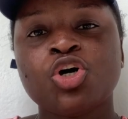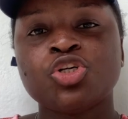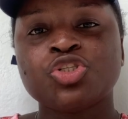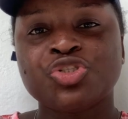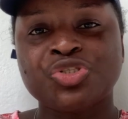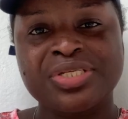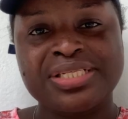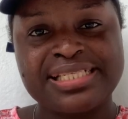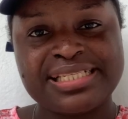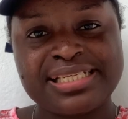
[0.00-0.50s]

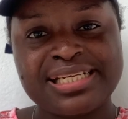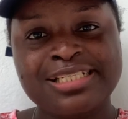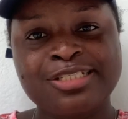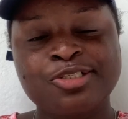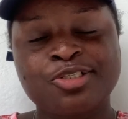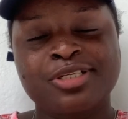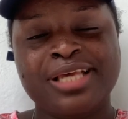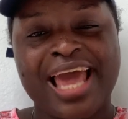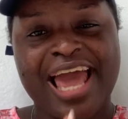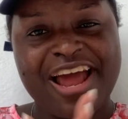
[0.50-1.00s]
to sit
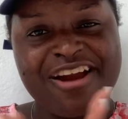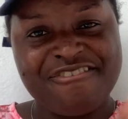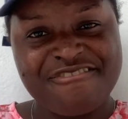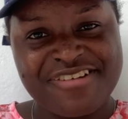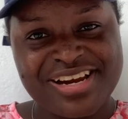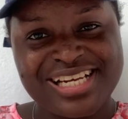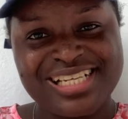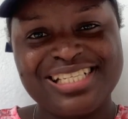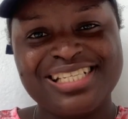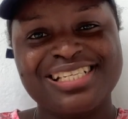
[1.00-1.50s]
and
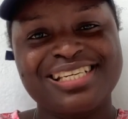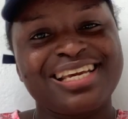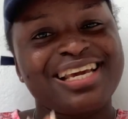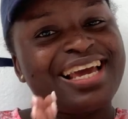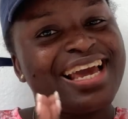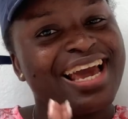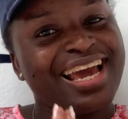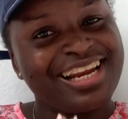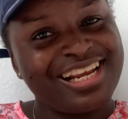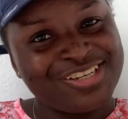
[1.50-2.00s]
read
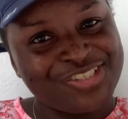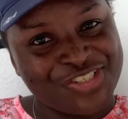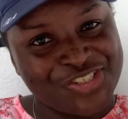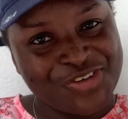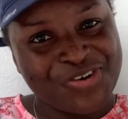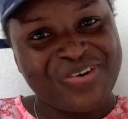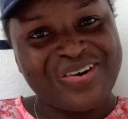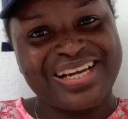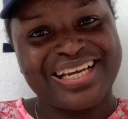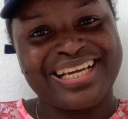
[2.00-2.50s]
and
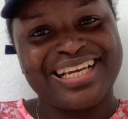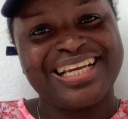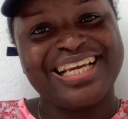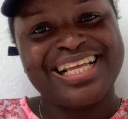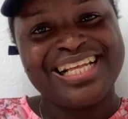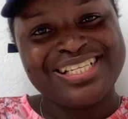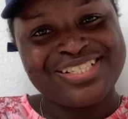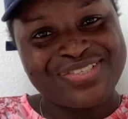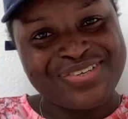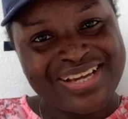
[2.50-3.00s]
enjoy.
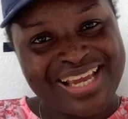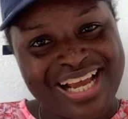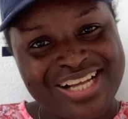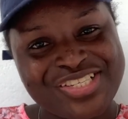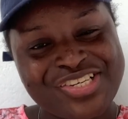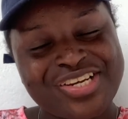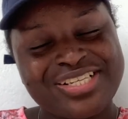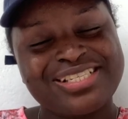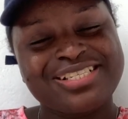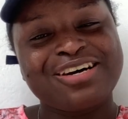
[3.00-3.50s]
So get
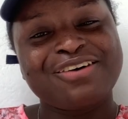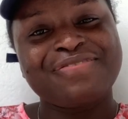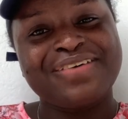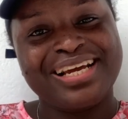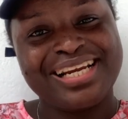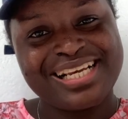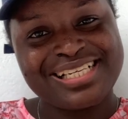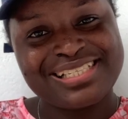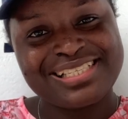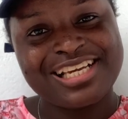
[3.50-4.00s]
yourself an
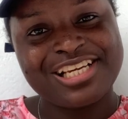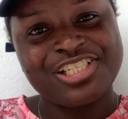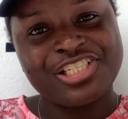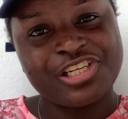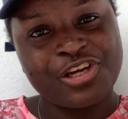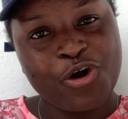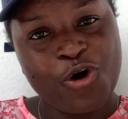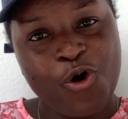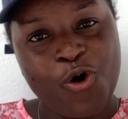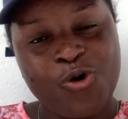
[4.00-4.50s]

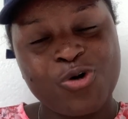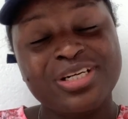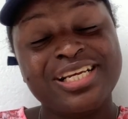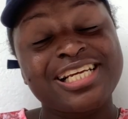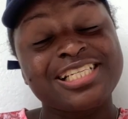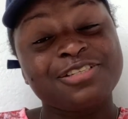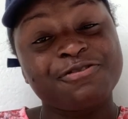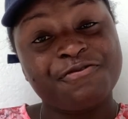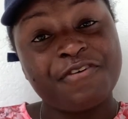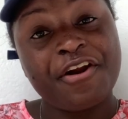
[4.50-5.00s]
extension cord.
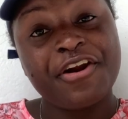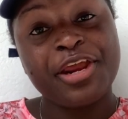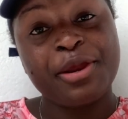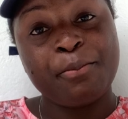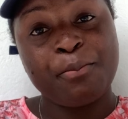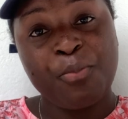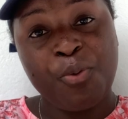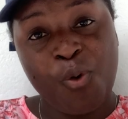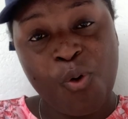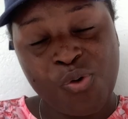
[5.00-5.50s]
It's very
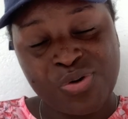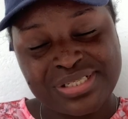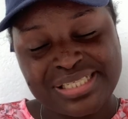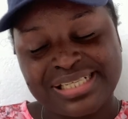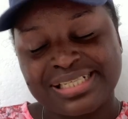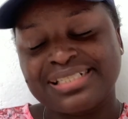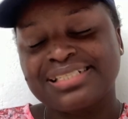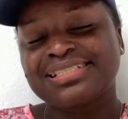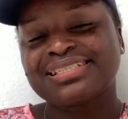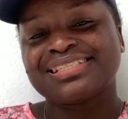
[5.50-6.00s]

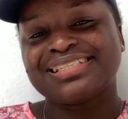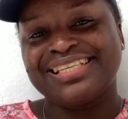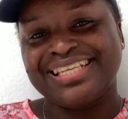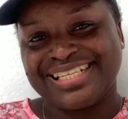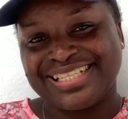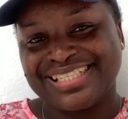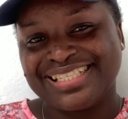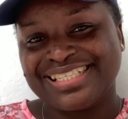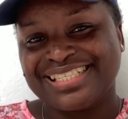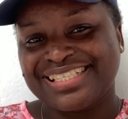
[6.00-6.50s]
important. Yes.